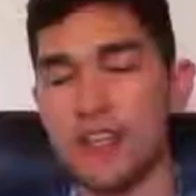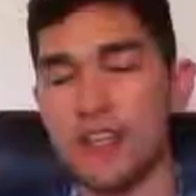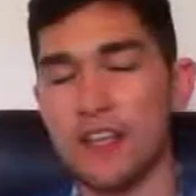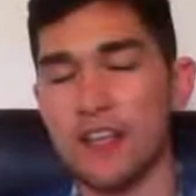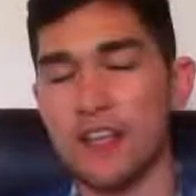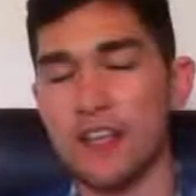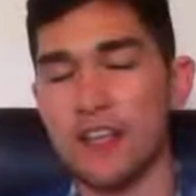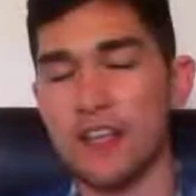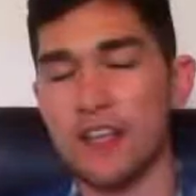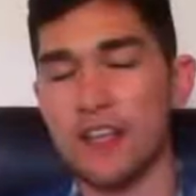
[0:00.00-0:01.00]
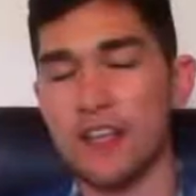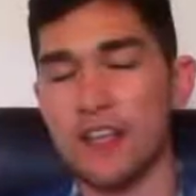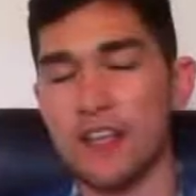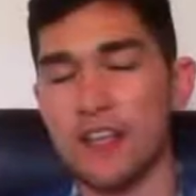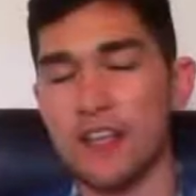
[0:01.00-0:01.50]
blueprint
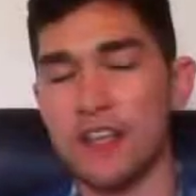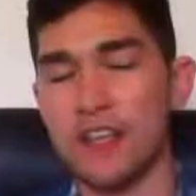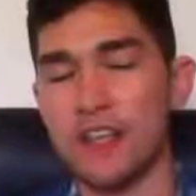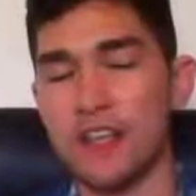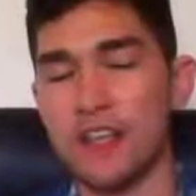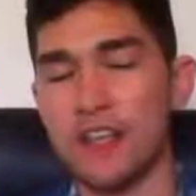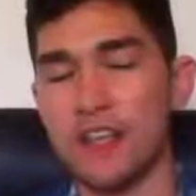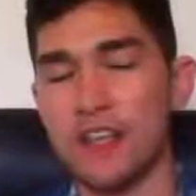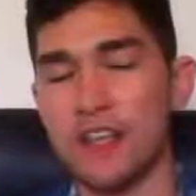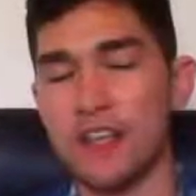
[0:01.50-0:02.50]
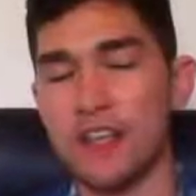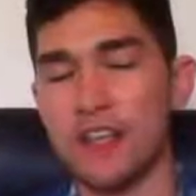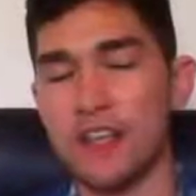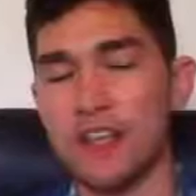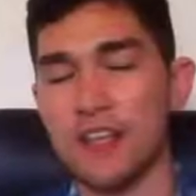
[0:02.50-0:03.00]
product launch.
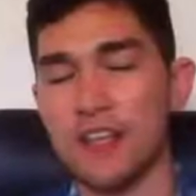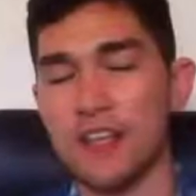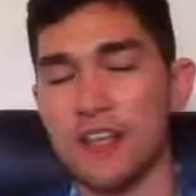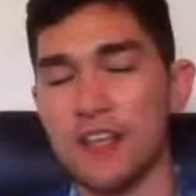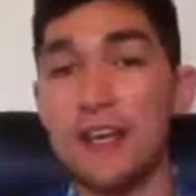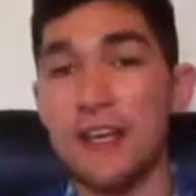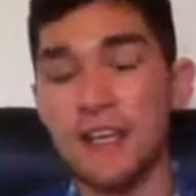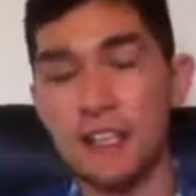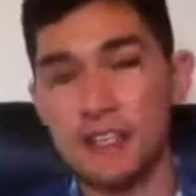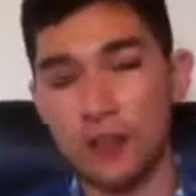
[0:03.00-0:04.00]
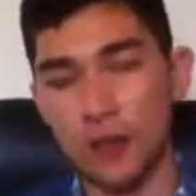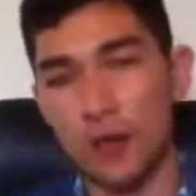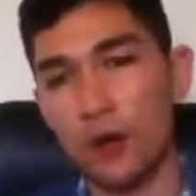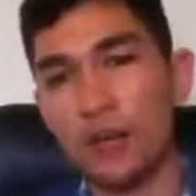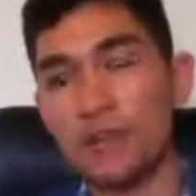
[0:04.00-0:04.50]
And in one day, all
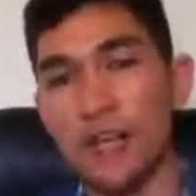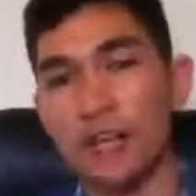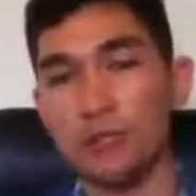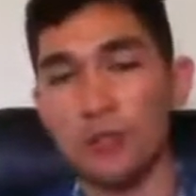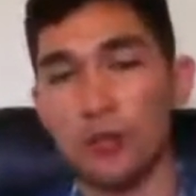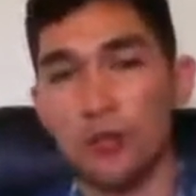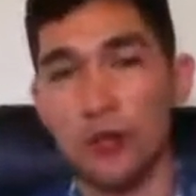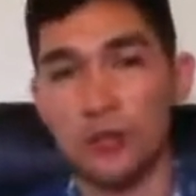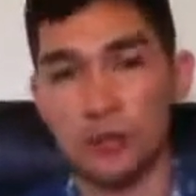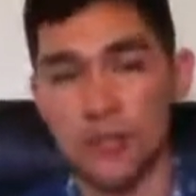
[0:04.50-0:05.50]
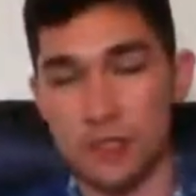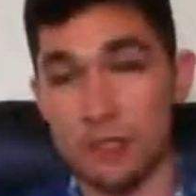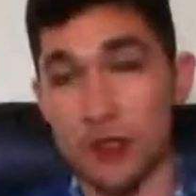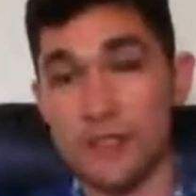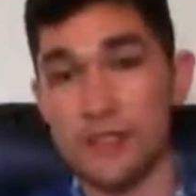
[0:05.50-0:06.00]
his sales material was just
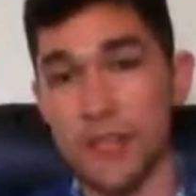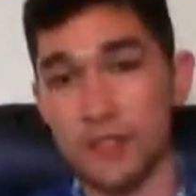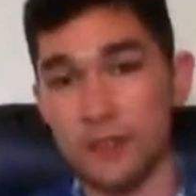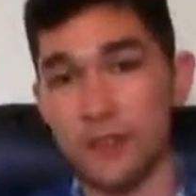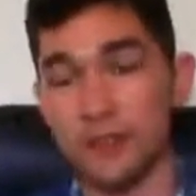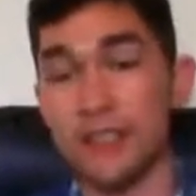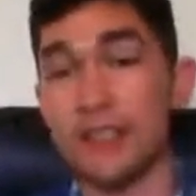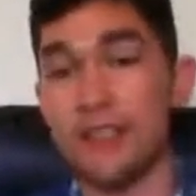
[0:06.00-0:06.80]
one sales video. He didn't have